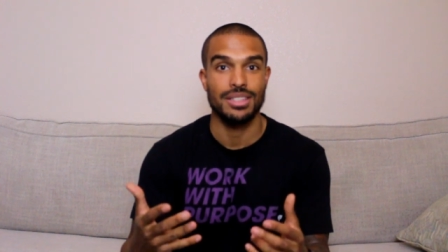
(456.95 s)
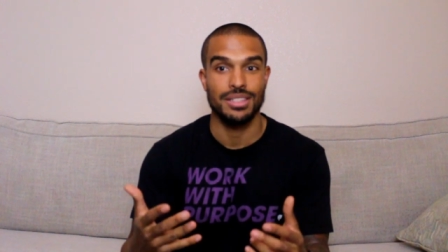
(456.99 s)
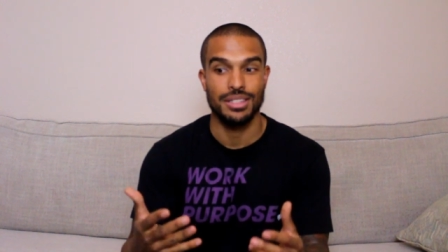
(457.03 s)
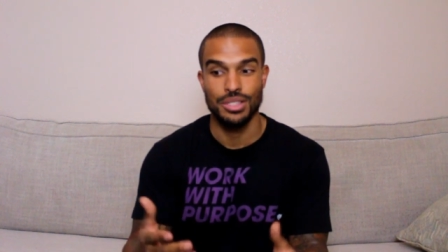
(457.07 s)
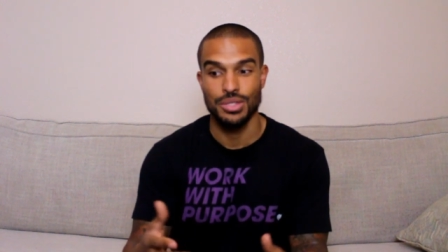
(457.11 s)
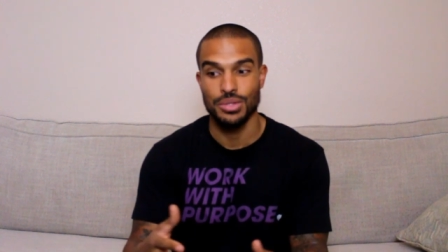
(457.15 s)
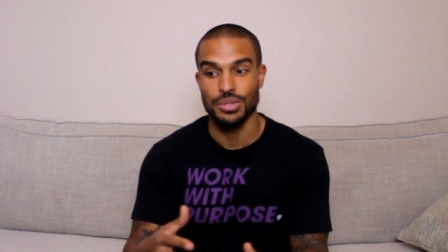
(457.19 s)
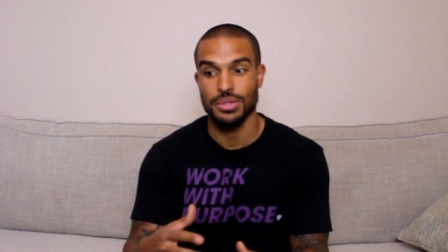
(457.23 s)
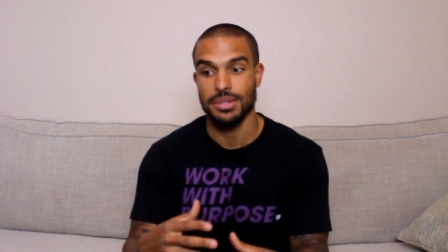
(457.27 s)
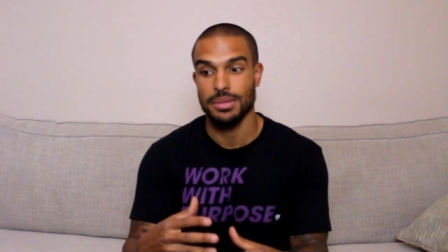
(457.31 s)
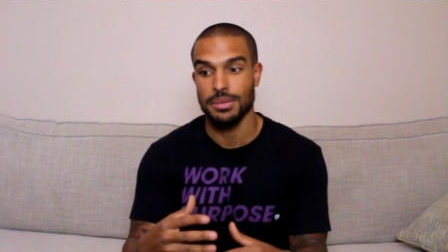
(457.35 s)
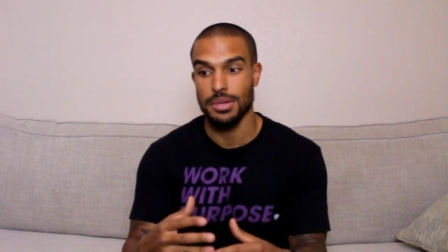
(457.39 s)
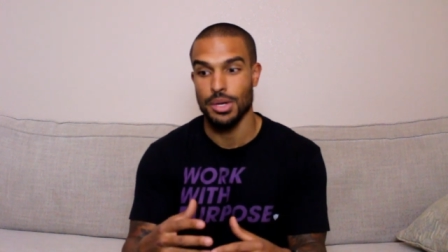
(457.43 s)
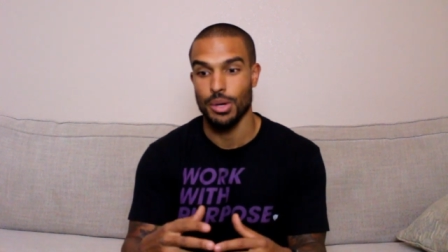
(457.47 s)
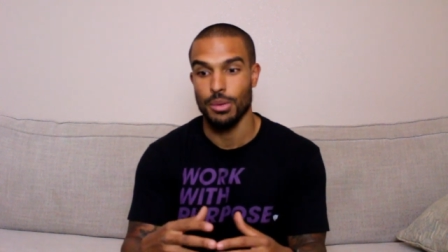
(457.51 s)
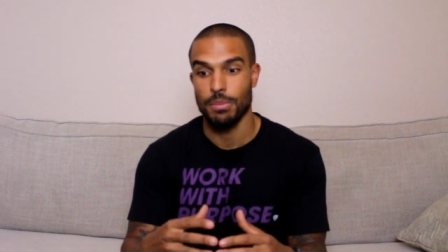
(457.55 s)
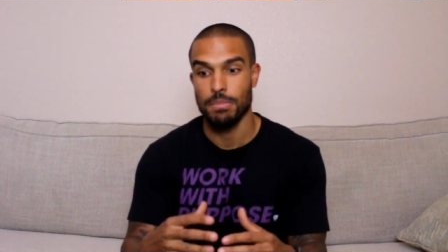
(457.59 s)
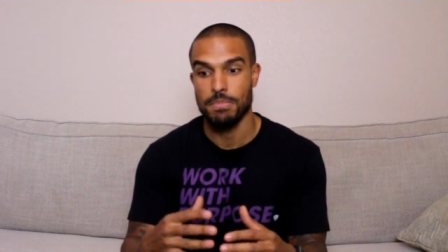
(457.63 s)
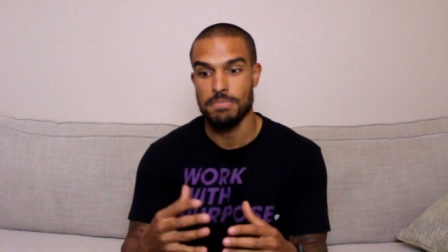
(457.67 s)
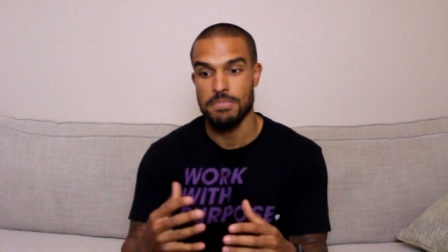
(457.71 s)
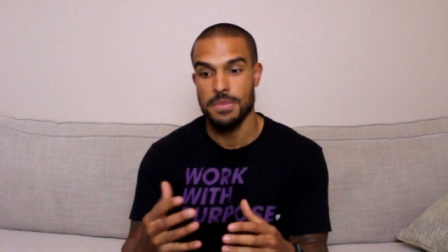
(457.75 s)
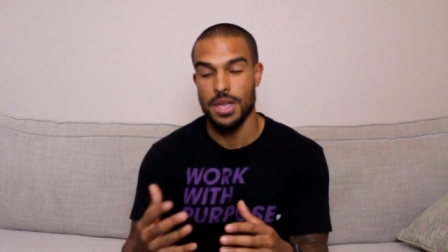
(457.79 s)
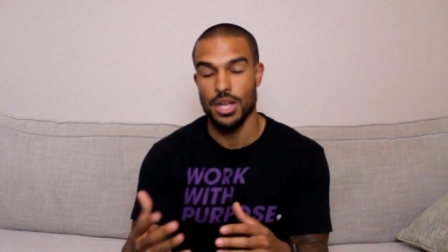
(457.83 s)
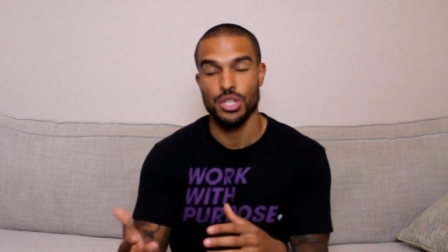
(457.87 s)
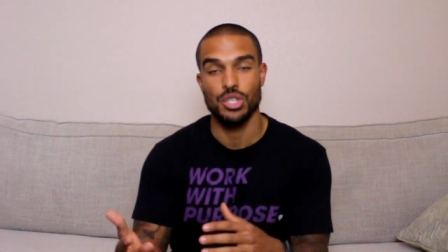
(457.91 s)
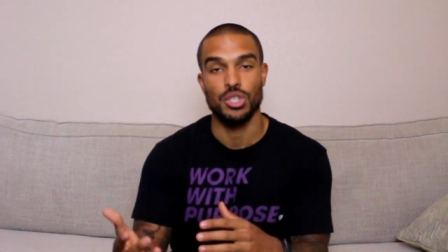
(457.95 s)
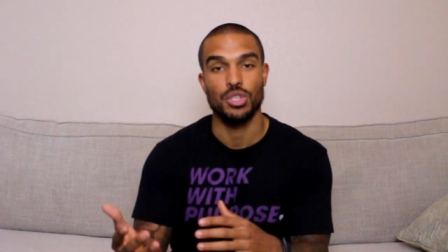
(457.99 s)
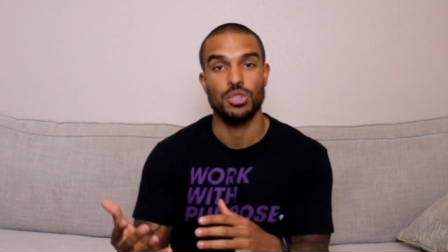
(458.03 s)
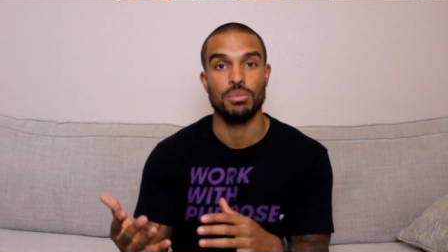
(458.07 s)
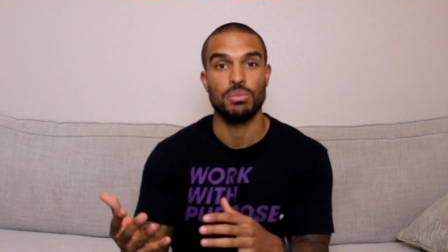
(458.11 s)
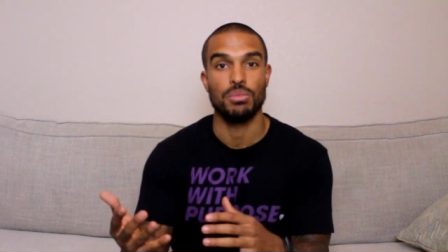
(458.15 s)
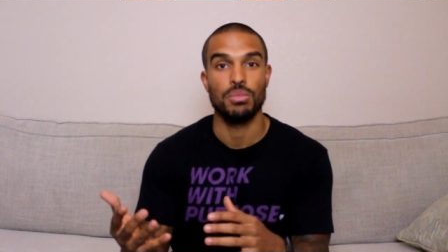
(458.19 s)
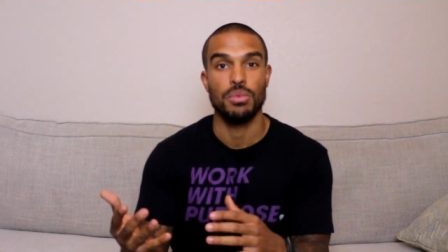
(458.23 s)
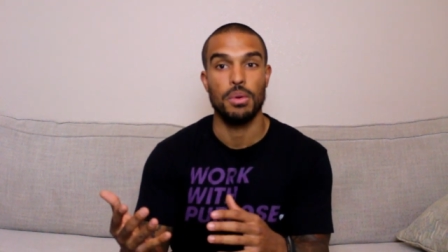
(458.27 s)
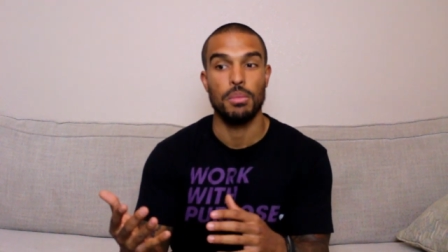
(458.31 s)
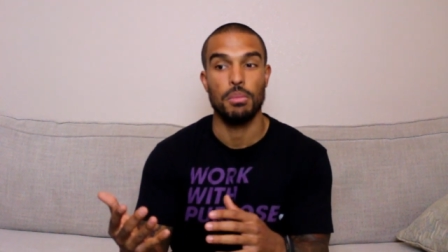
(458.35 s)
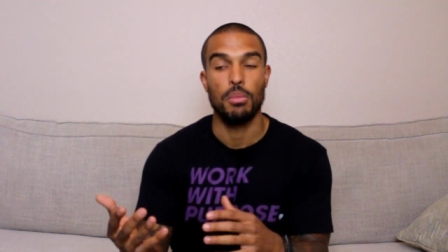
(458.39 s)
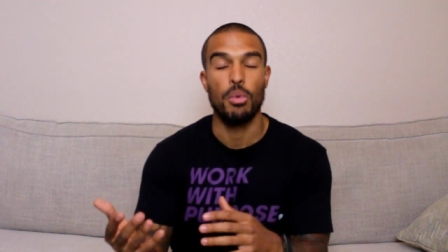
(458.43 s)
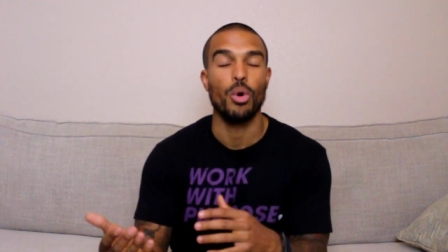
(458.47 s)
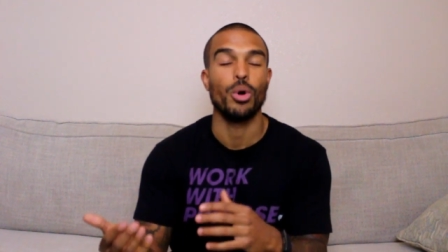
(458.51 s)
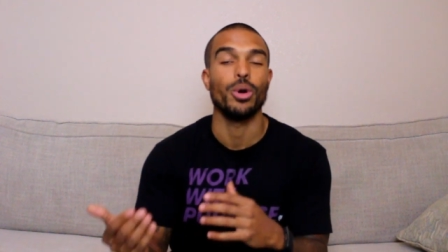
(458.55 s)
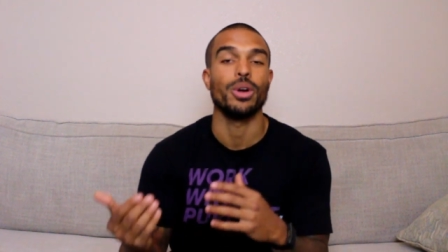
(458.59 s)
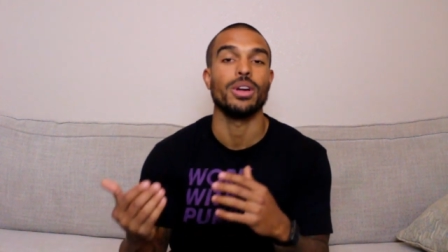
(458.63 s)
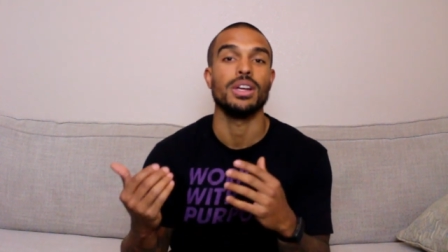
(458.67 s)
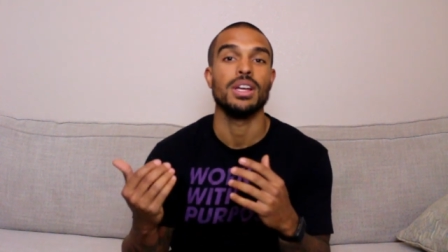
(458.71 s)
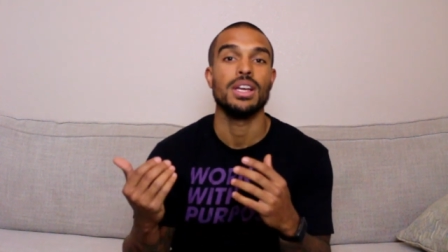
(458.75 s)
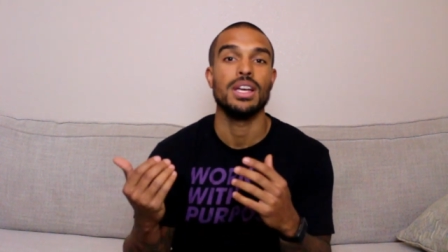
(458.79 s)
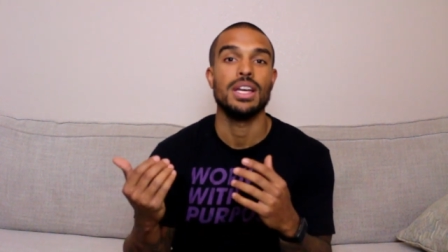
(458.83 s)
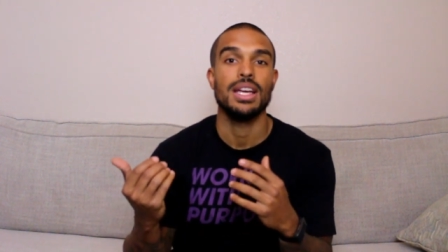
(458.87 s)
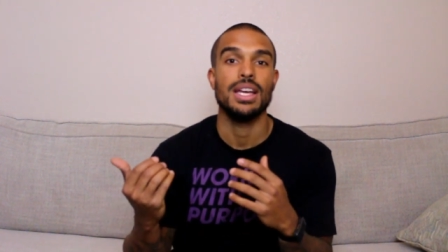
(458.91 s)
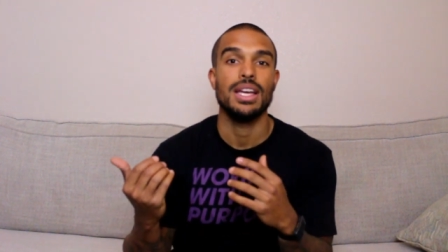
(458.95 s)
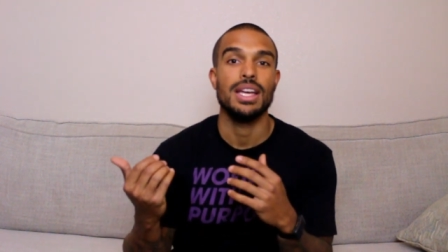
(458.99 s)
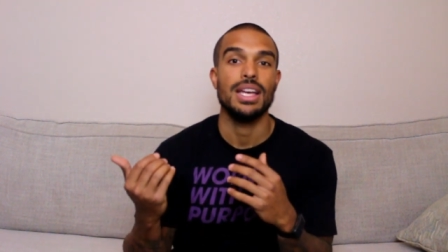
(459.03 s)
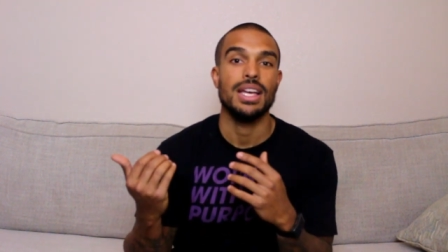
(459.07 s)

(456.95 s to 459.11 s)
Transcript: and you know get you more